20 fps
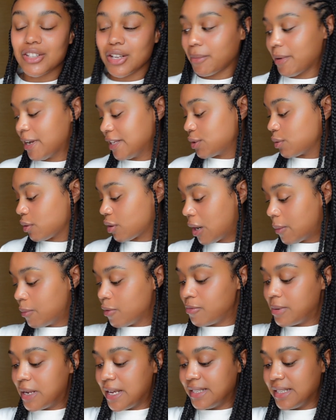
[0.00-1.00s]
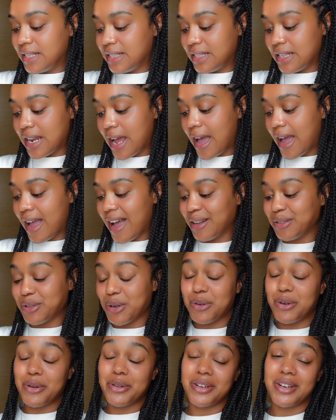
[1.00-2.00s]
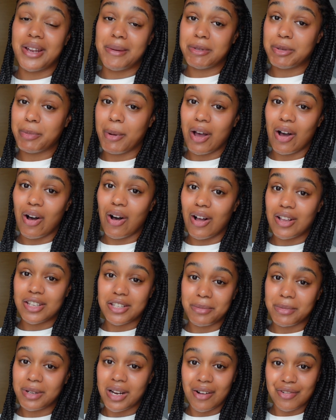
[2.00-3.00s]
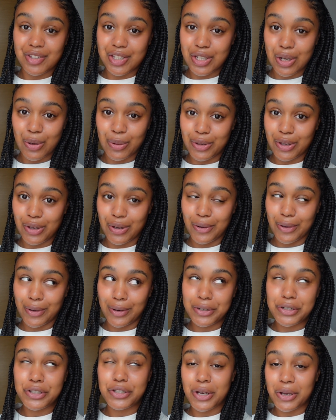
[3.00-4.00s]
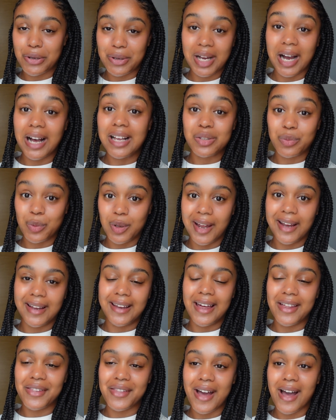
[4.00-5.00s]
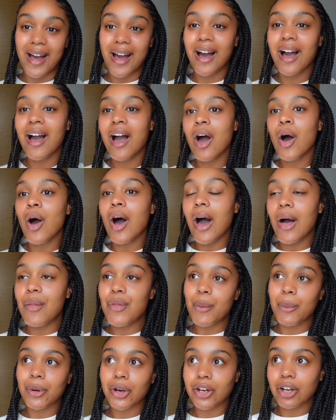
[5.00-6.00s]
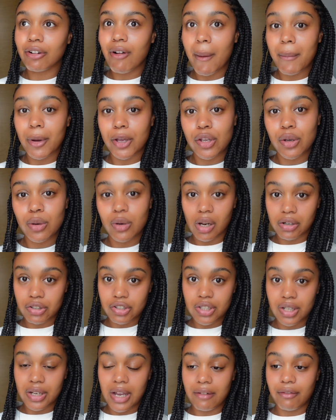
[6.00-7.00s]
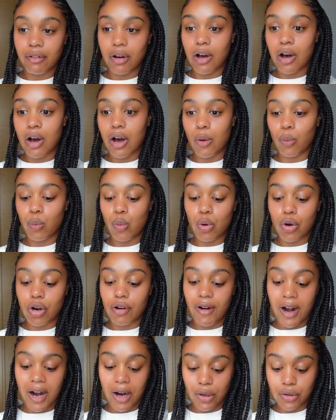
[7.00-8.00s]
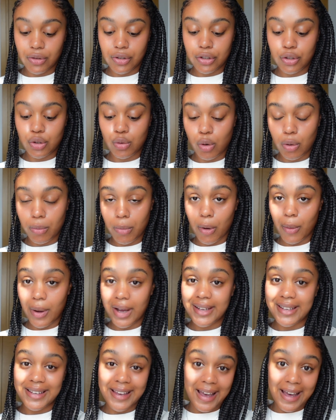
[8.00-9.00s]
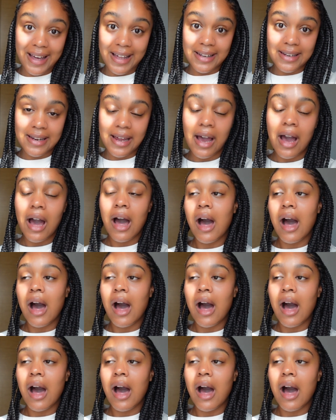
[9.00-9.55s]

so I'm going to a couple places today I don't know the names by heart so I'm gonna have to tell you and show you guys when I get there and then we're gonna grab a cute lunch together walk around the Duomo again